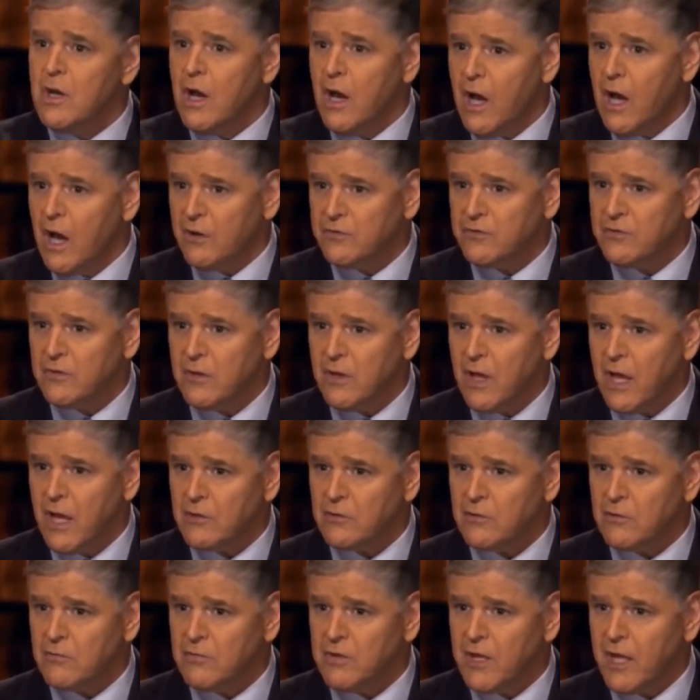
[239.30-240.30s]
Hostile
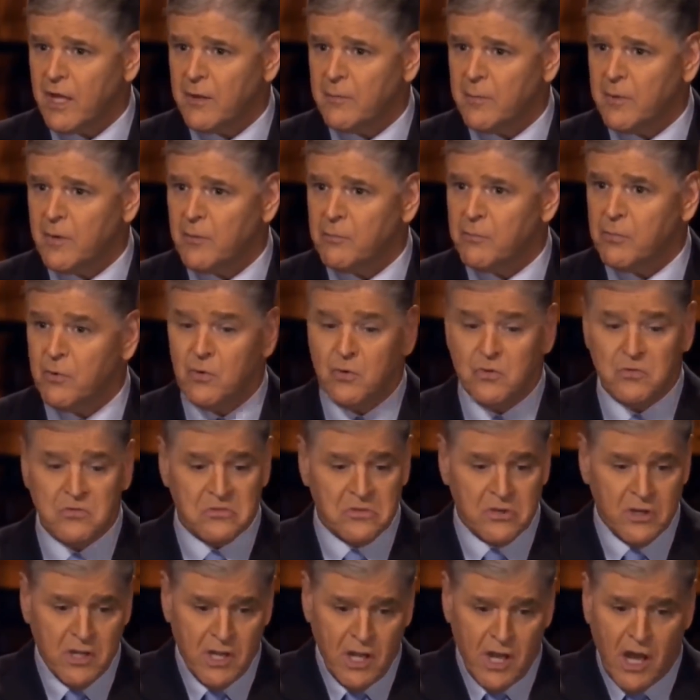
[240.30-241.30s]
act of Vladimir
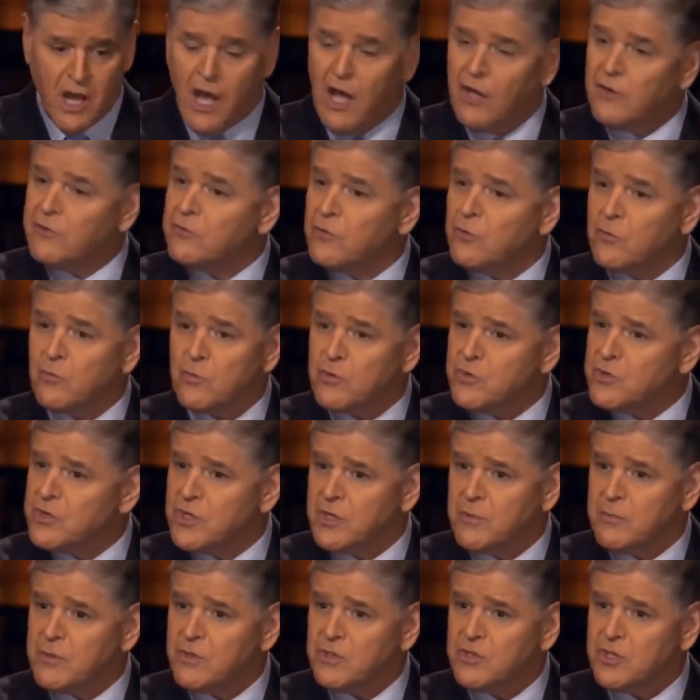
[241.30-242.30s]
Putin. Hostile
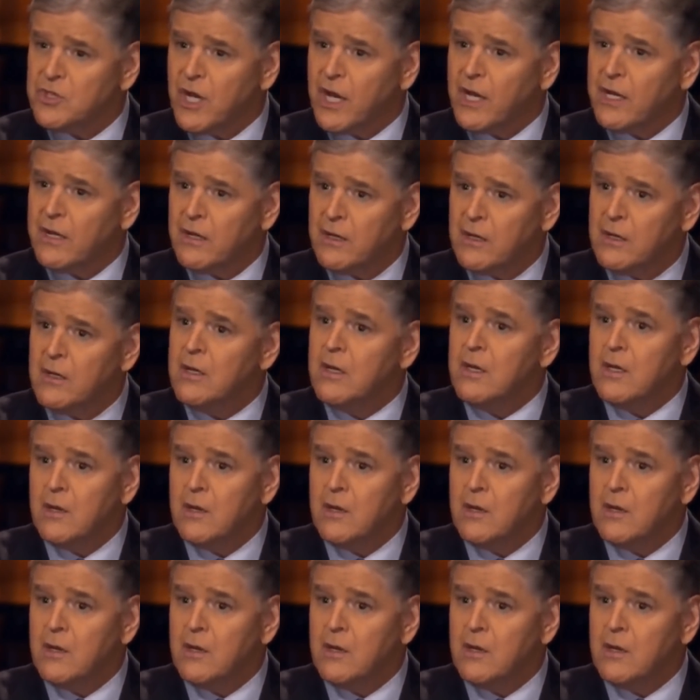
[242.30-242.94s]
regime in China.